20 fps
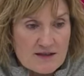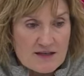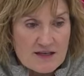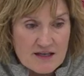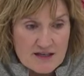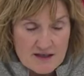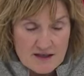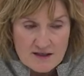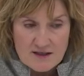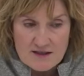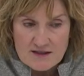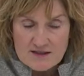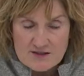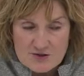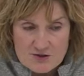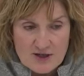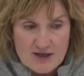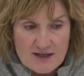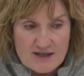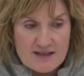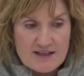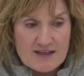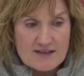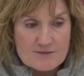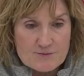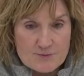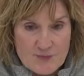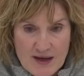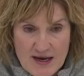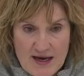Kia is trying to
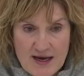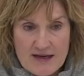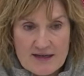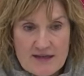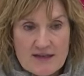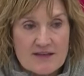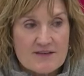get back,